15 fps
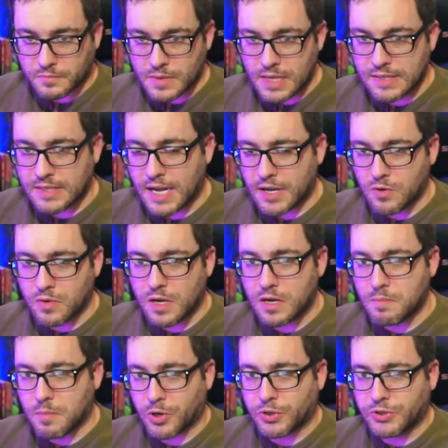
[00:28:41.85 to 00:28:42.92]
Psycho
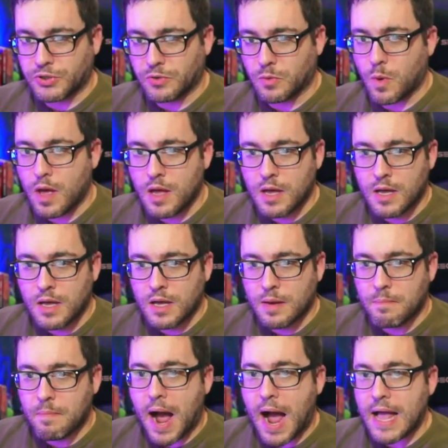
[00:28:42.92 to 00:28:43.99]
Gundam Mark II,
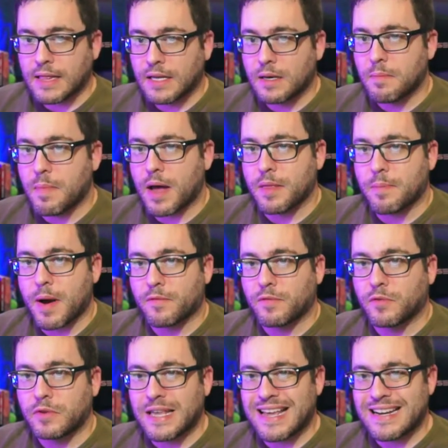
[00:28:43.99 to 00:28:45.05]
piloted by the
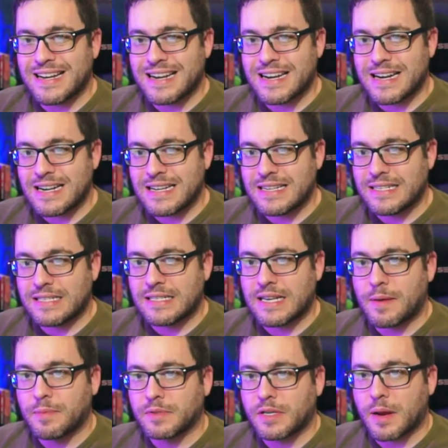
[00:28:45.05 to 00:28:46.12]
powerful yet
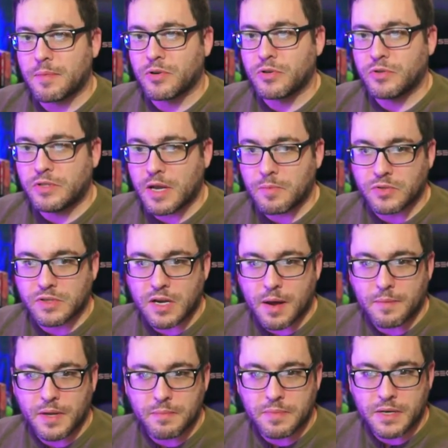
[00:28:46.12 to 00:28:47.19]
unstable cyber new type
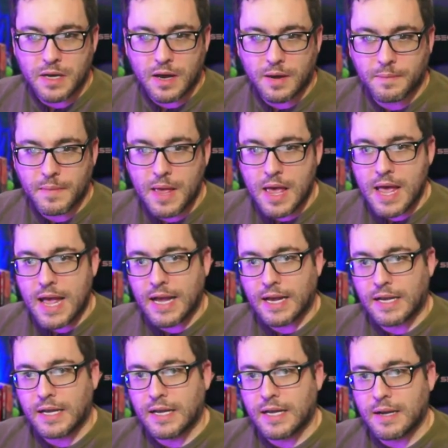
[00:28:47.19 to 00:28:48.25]
Rosamia Badam,
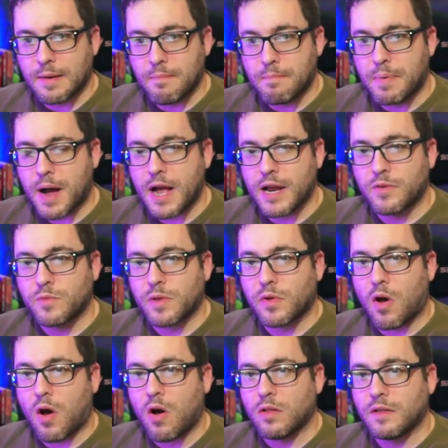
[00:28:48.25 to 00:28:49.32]
and combined with
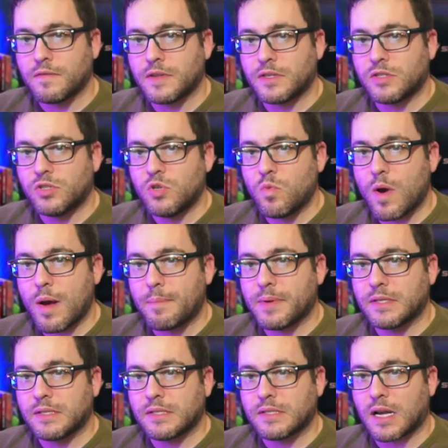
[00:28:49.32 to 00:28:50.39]
all of its new
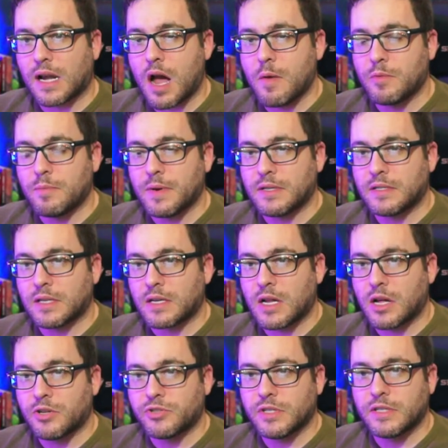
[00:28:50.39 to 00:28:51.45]
weapons and Psycommu based
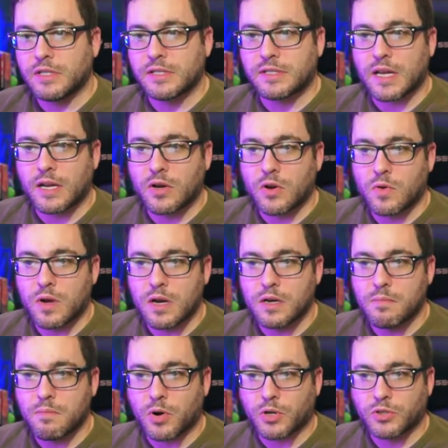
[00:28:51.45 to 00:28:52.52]
technology, the Psycho
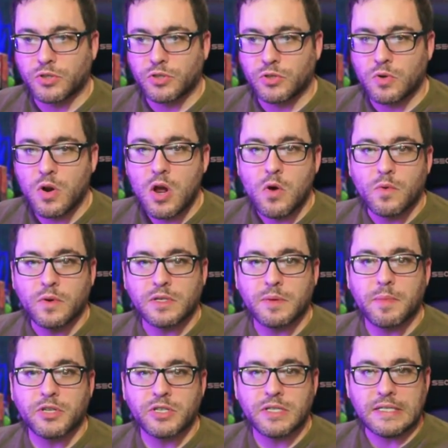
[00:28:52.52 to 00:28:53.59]
Gundam Mark II was a
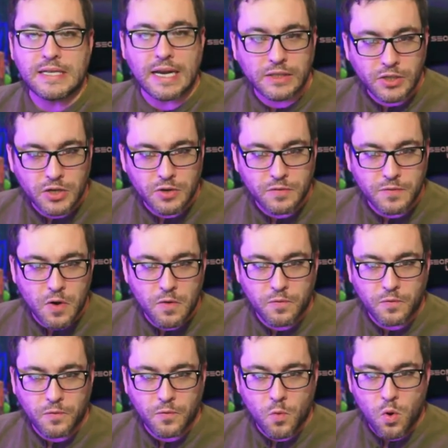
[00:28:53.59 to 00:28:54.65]
much deadlier foe
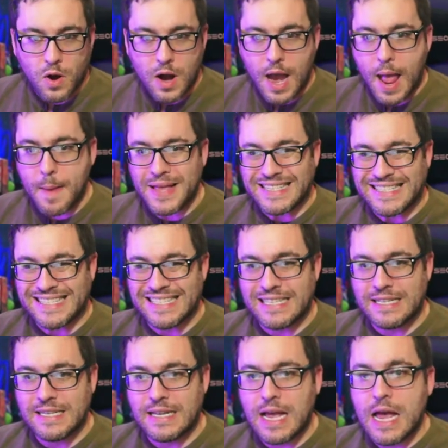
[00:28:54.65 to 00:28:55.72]
for
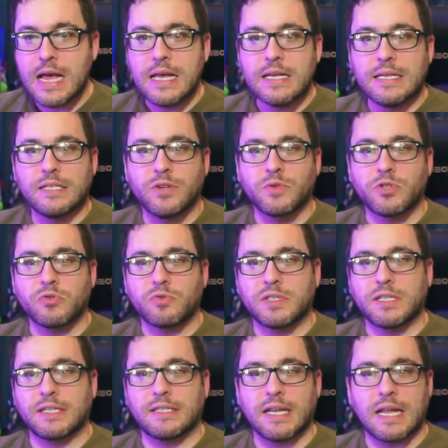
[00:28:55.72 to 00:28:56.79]
MSZ 006
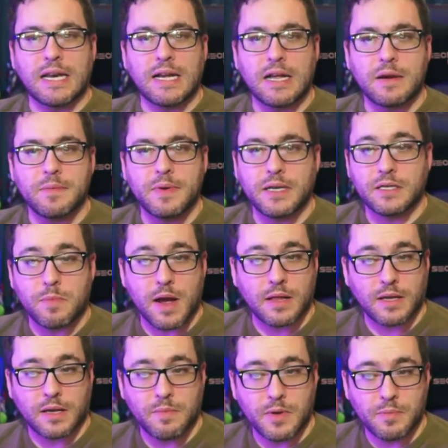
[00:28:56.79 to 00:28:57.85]
Zeta Gundam and its
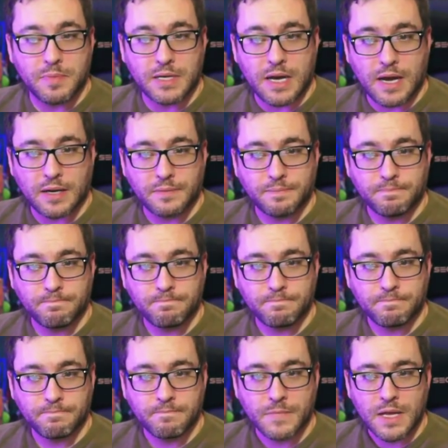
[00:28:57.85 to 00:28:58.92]
pilot Camille Badan.
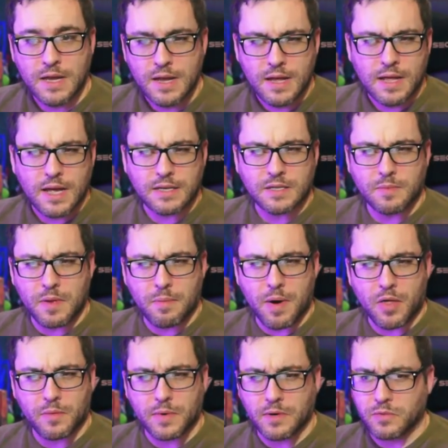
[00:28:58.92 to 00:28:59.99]
That's something that
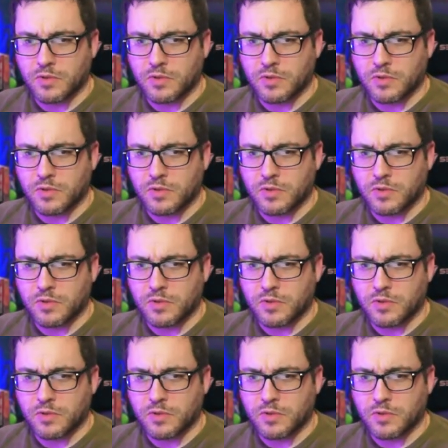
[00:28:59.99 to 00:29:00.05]
bothered me.